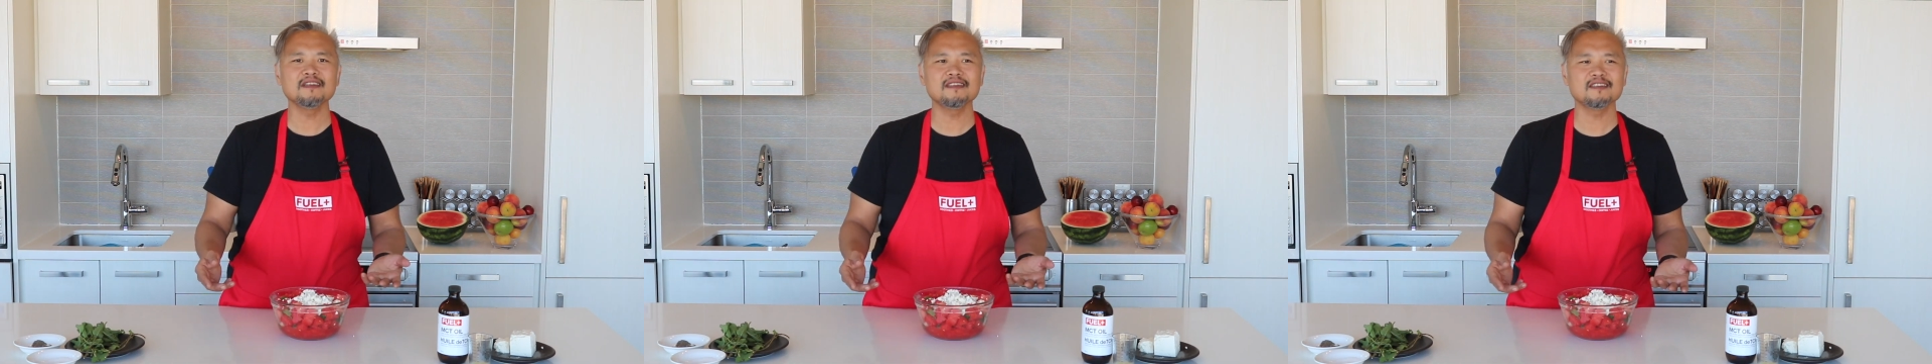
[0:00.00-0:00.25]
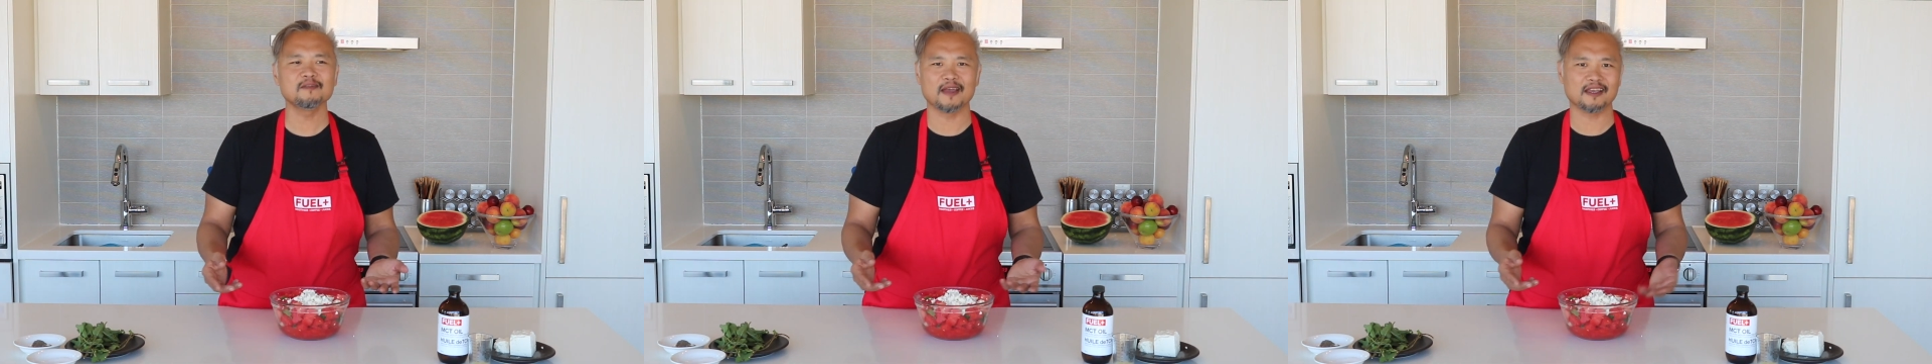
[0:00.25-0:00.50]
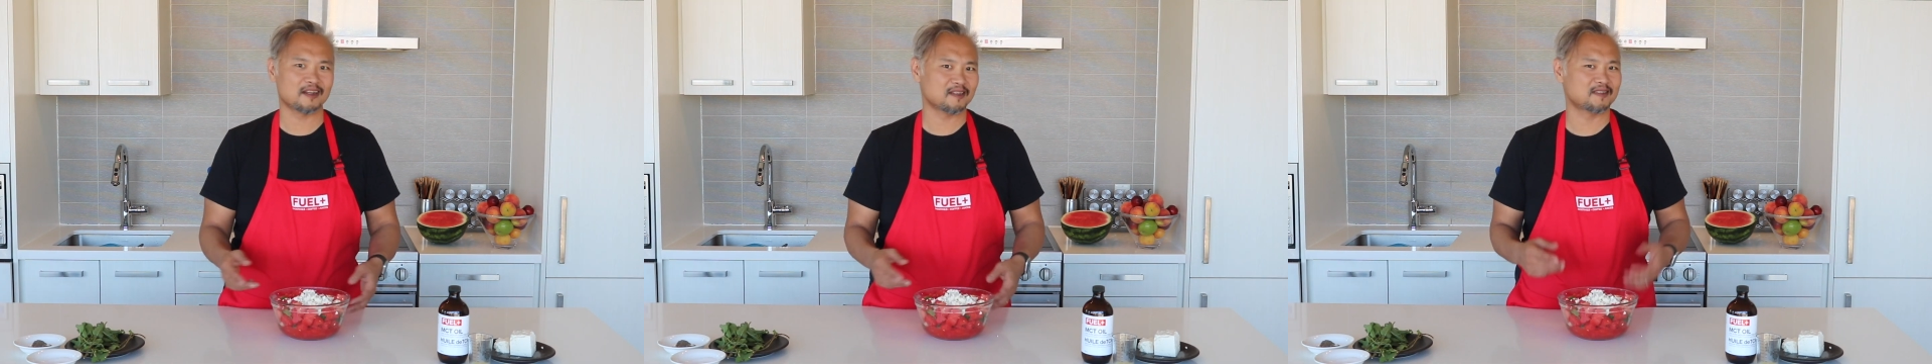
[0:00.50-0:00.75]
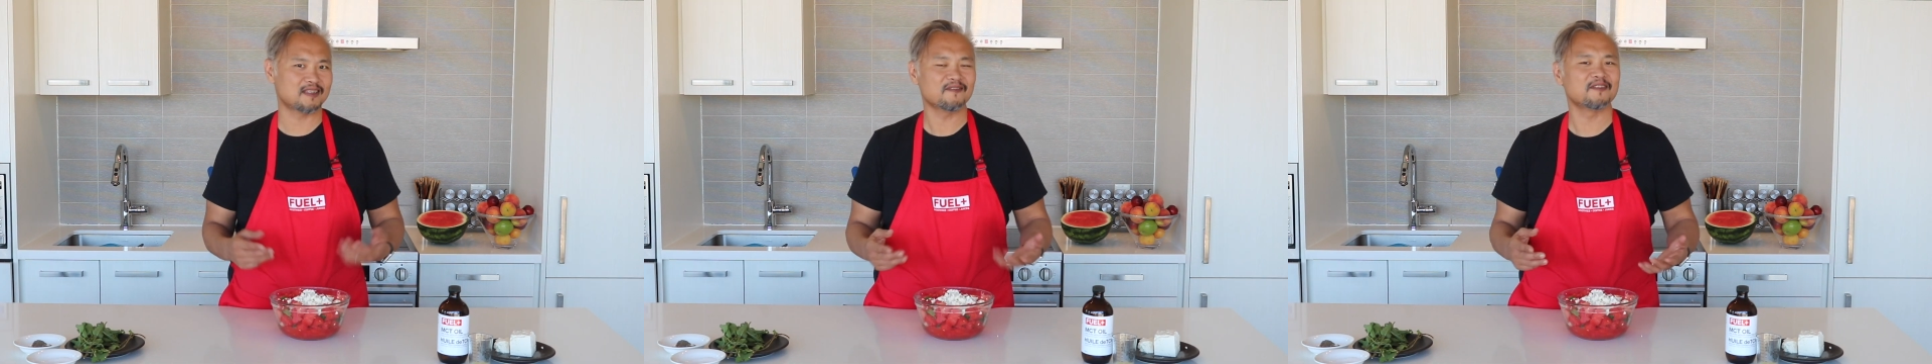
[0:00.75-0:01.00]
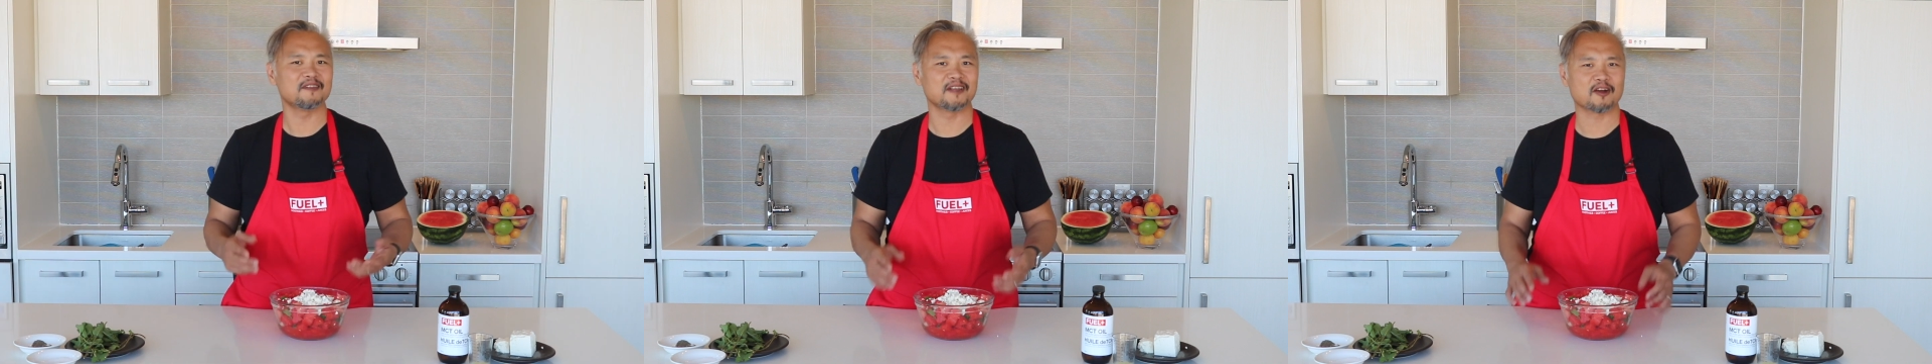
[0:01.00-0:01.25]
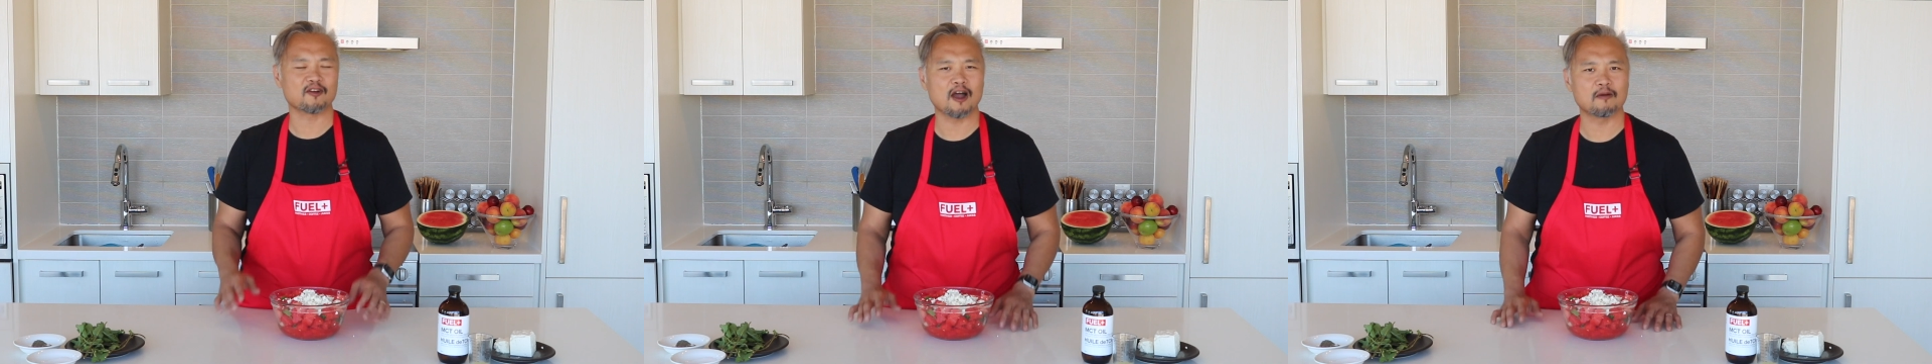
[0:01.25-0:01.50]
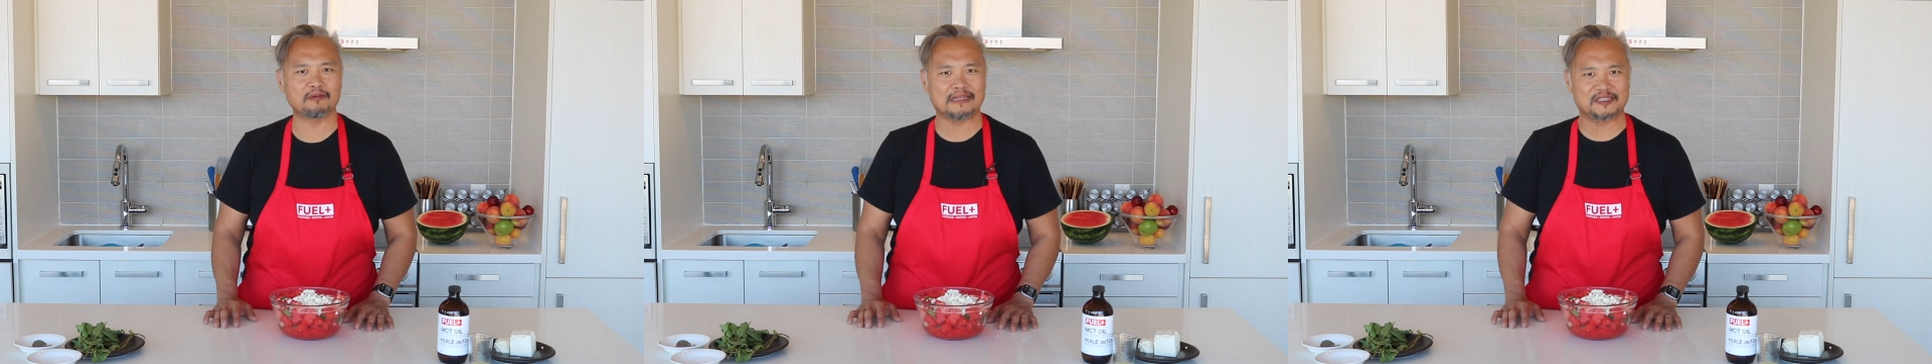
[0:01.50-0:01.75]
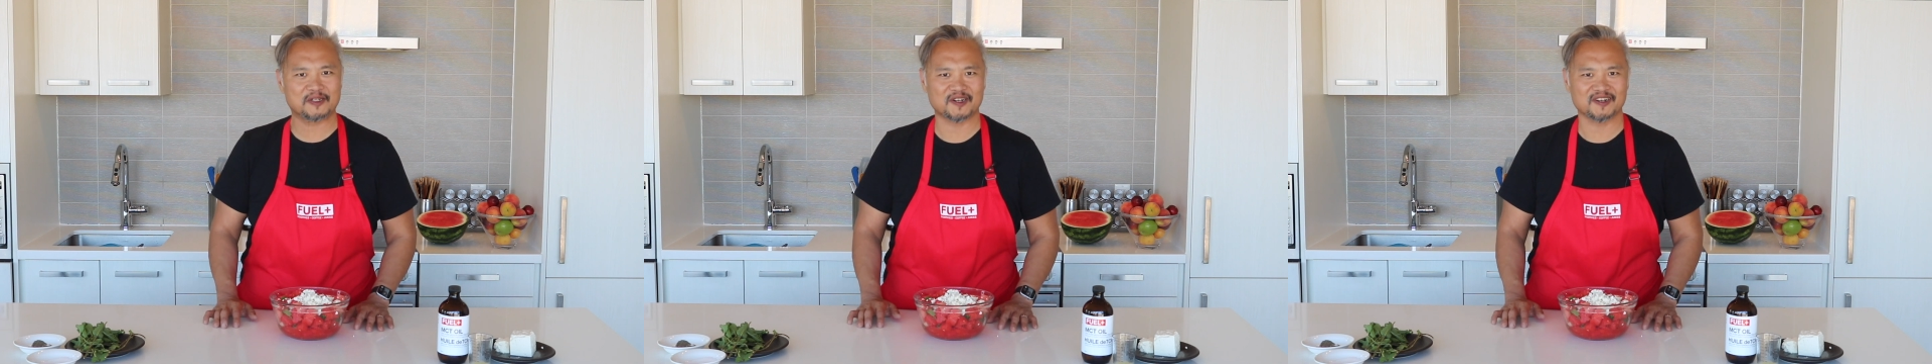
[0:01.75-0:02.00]
easy to make and it's definitely a crowd
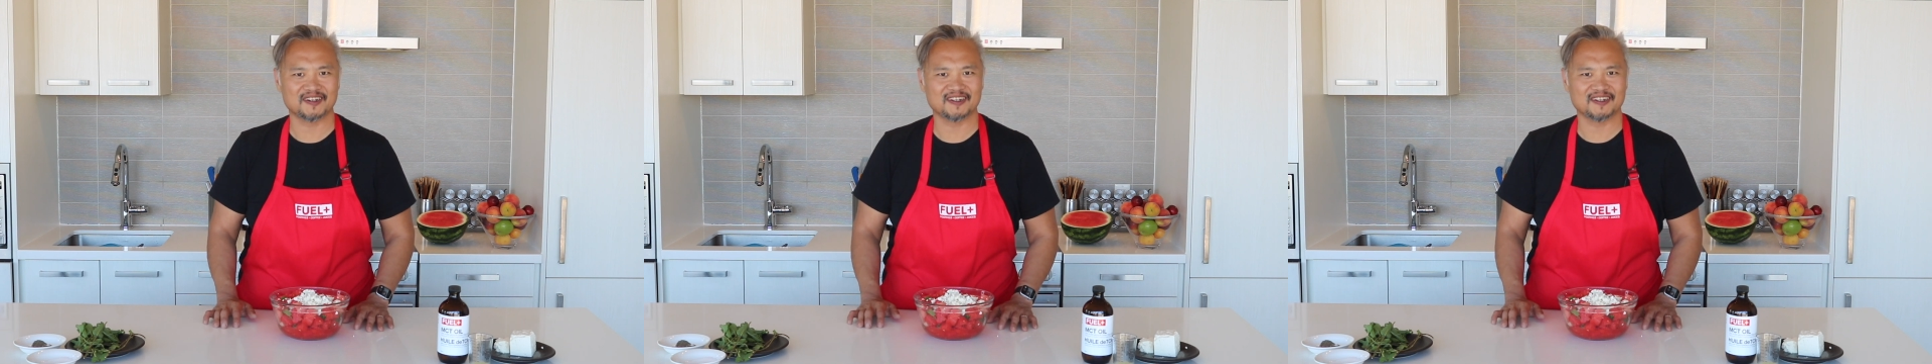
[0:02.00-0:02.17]
pleaser.